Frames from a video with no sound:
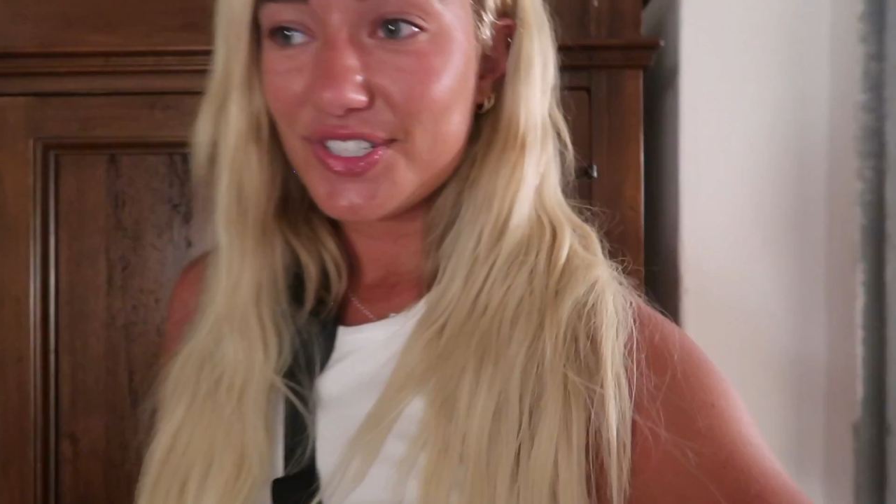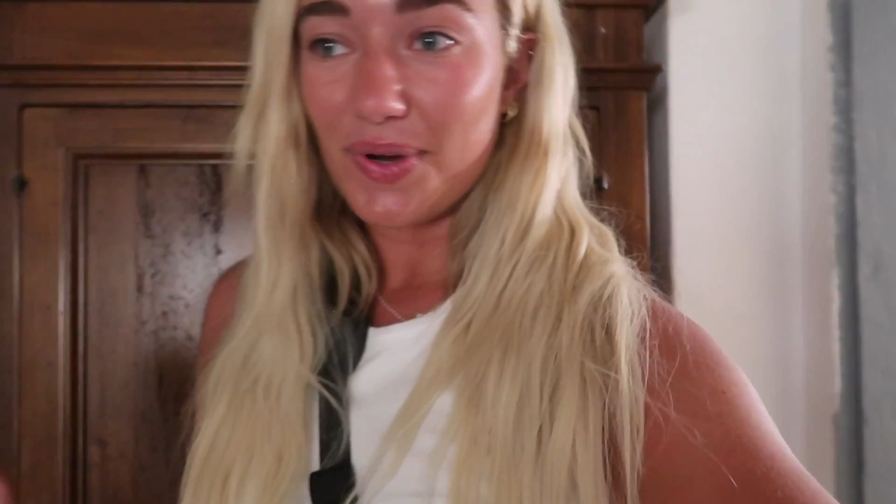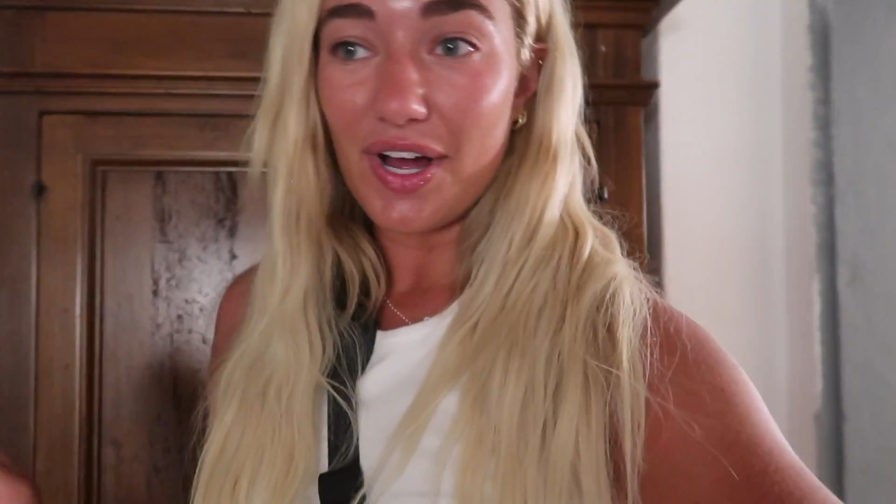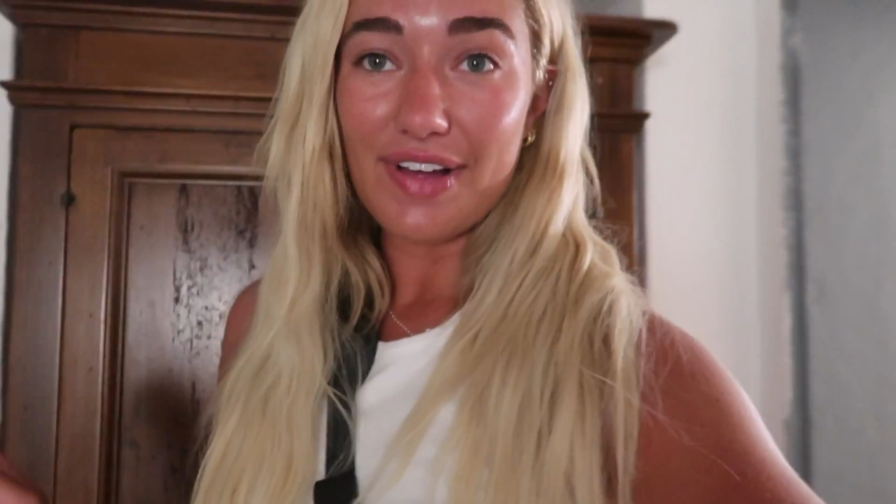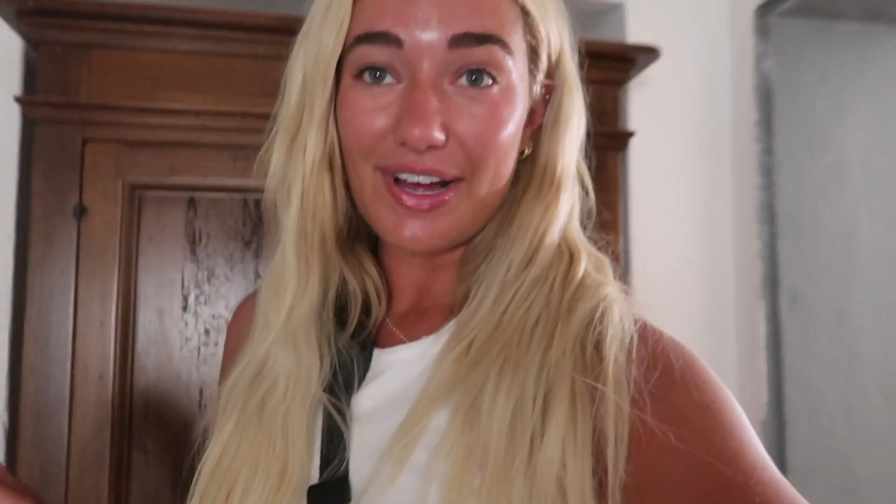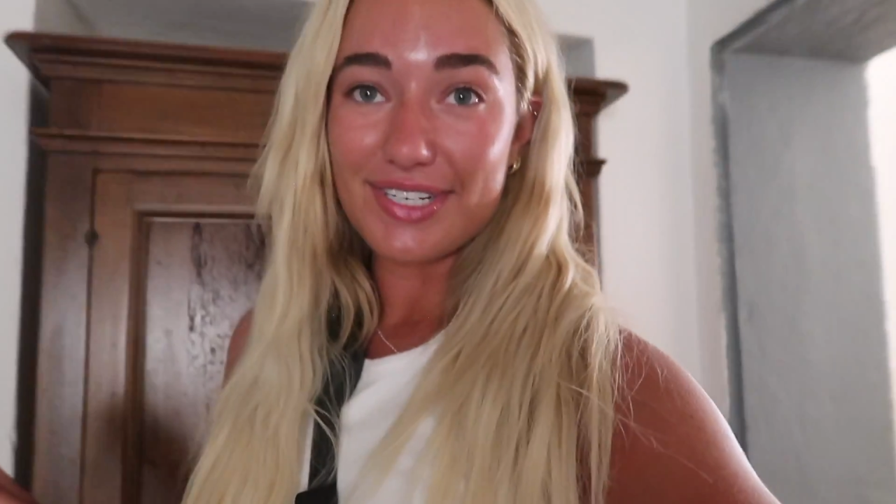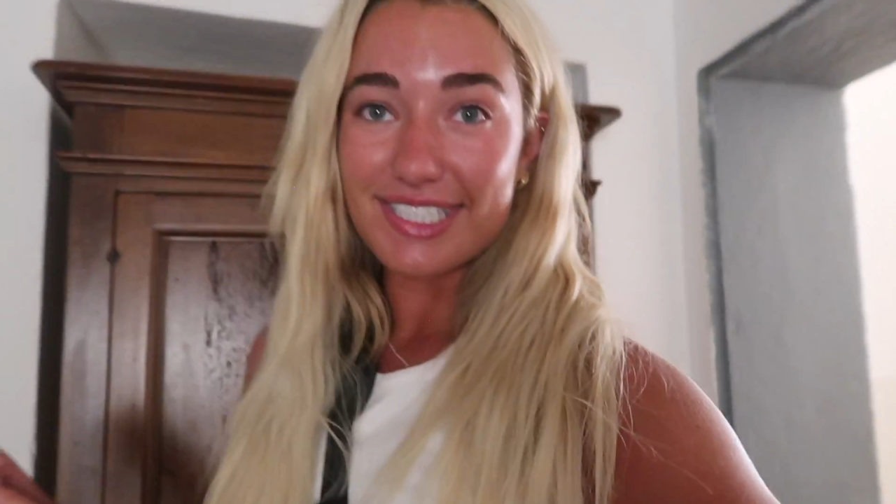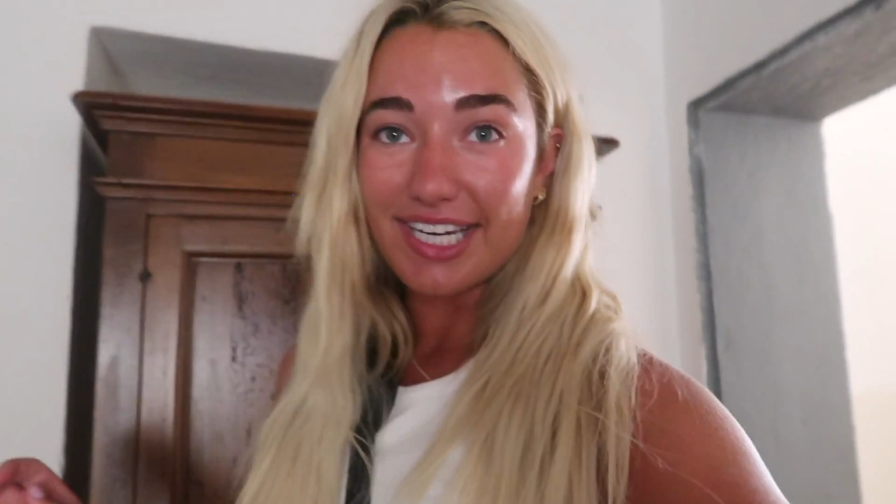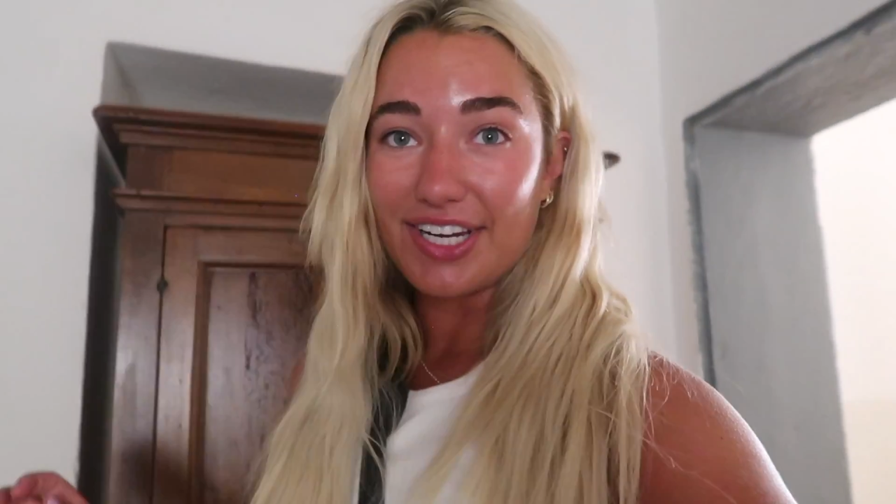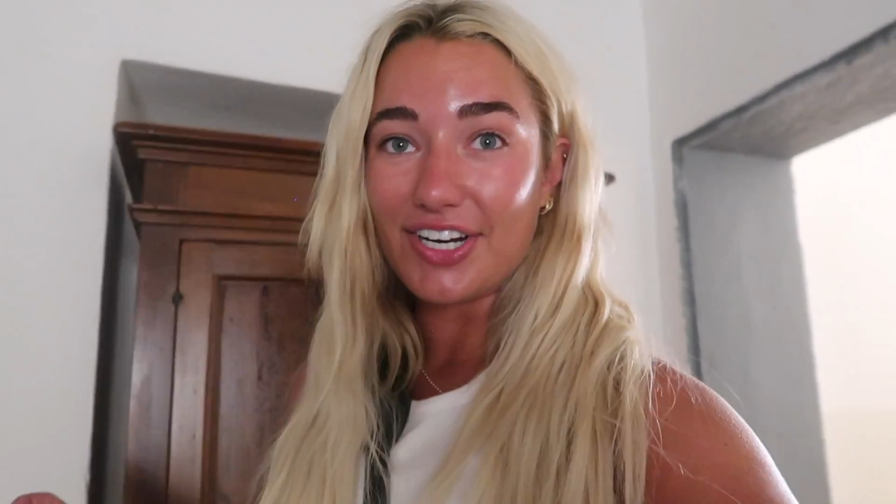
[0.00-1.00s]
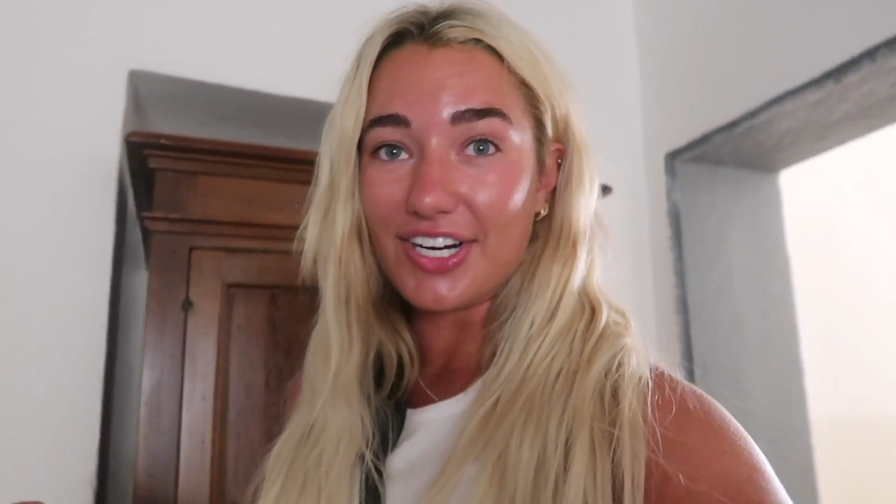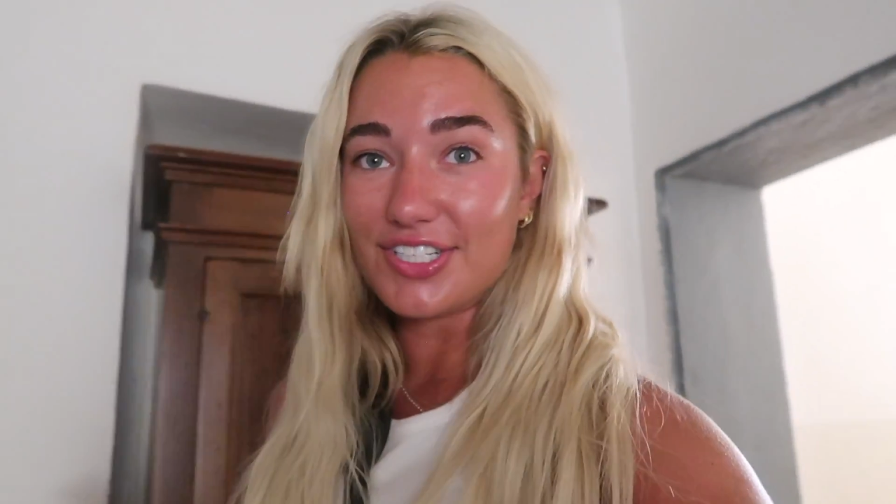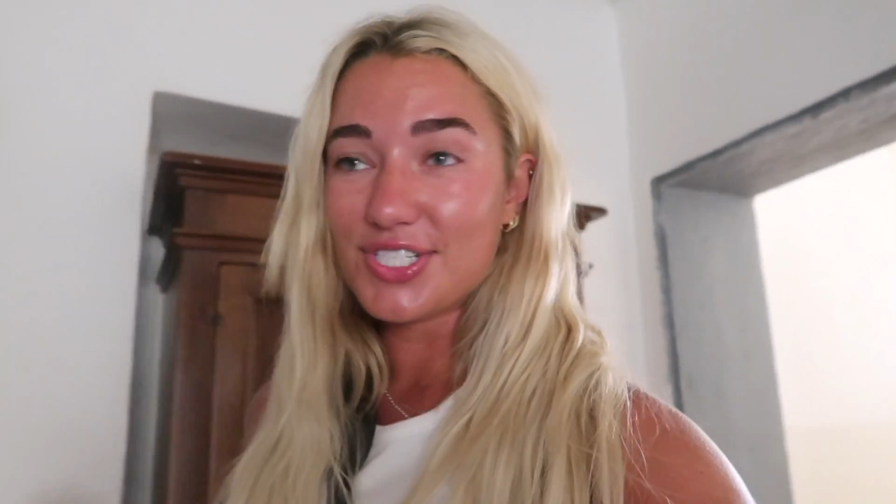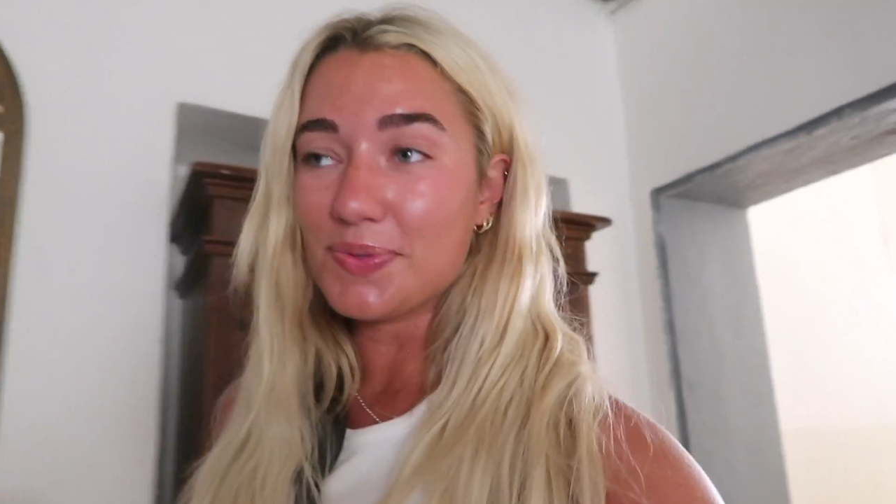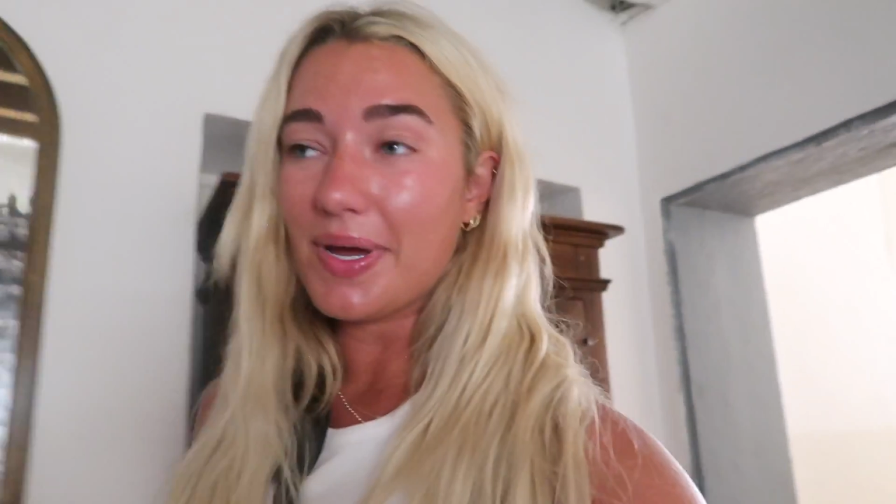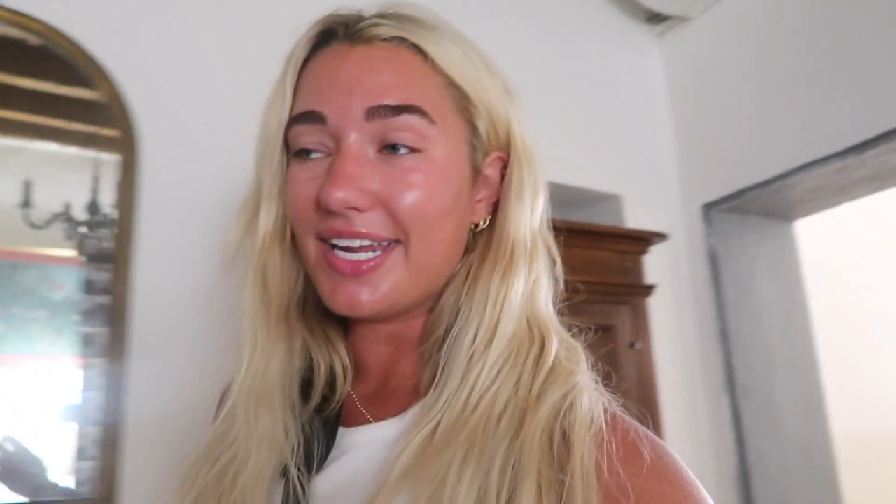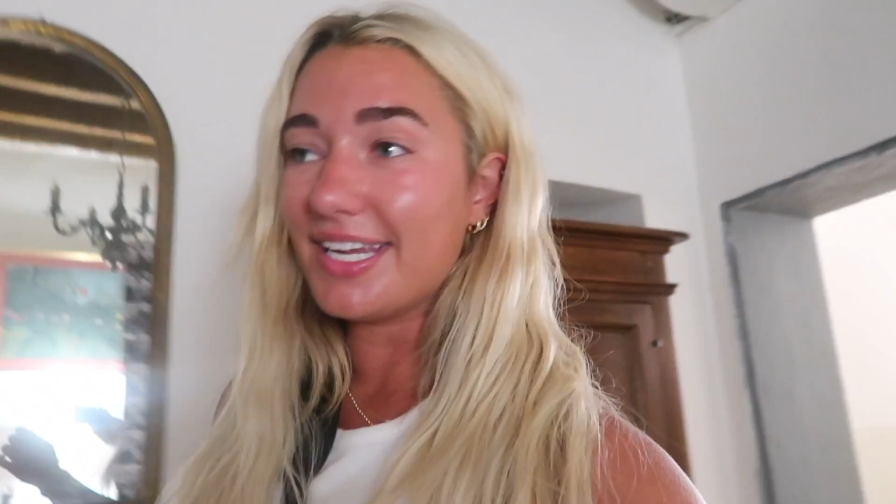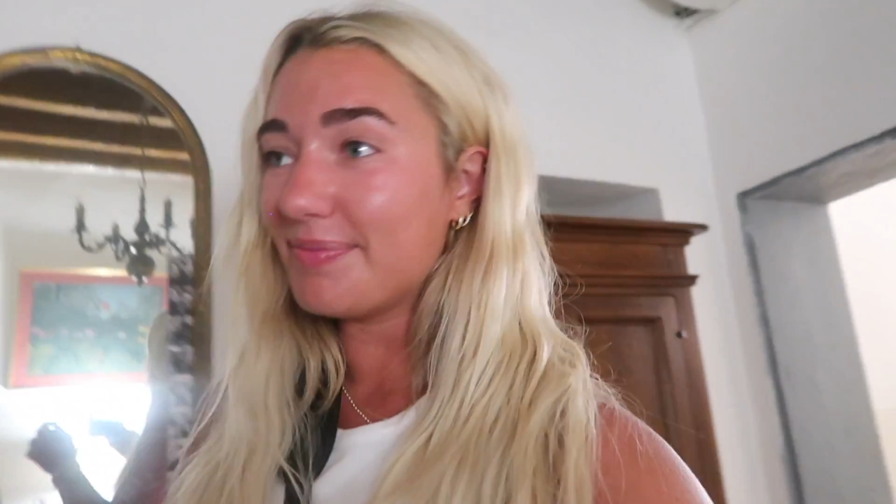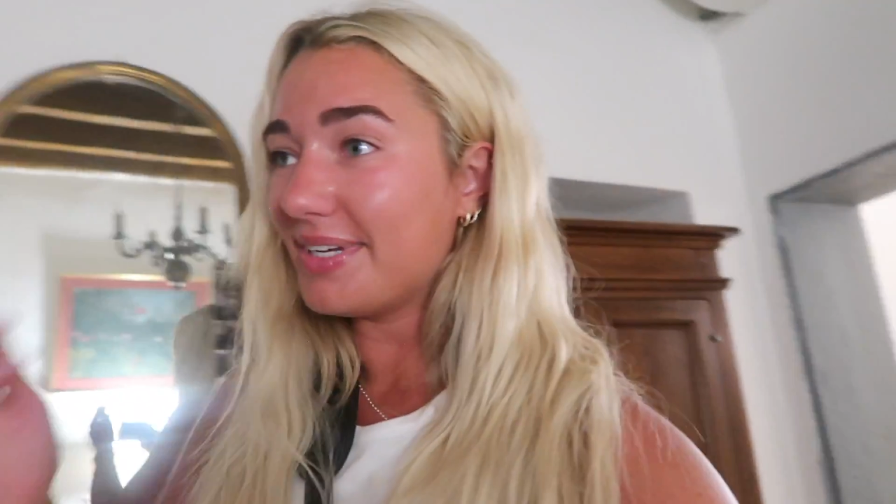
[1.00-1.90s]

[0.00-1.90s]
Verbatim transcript: 12 hours later sweating